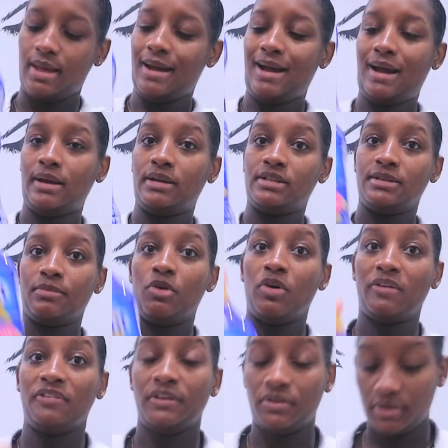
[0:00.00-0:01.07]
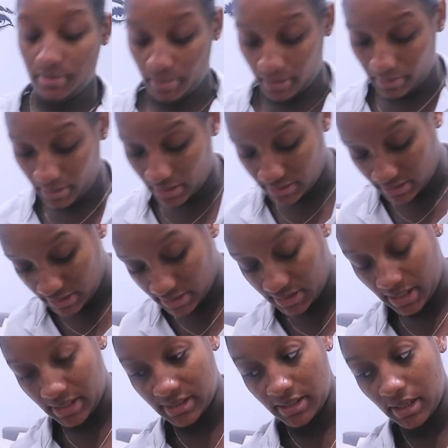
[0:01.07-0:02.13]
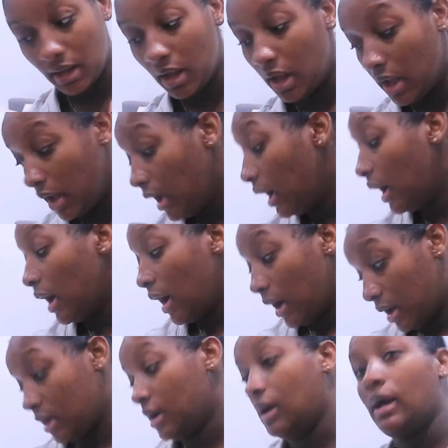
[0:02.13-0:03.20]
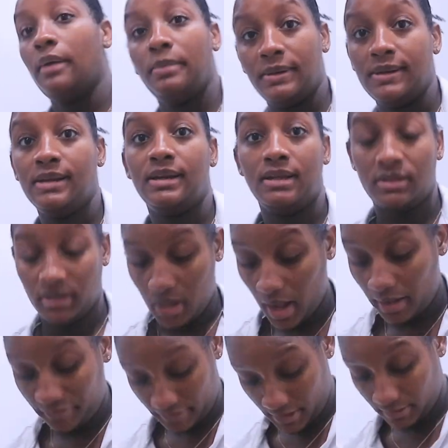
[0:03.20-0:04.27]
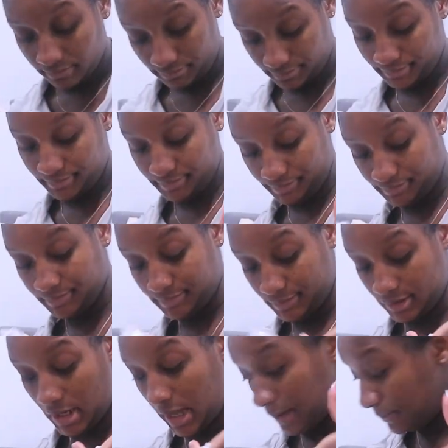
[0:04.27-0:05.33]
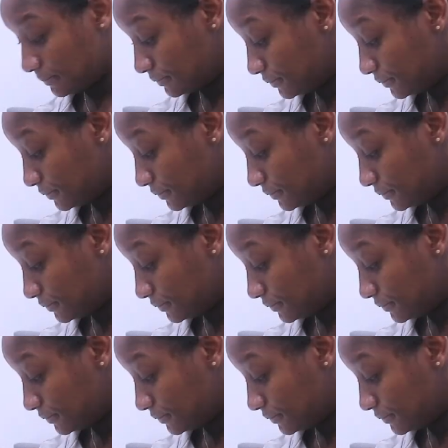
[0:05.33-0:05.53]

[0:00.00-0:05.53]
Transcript: And some coffee creamer, because these days I've been needing the coffee. Okay?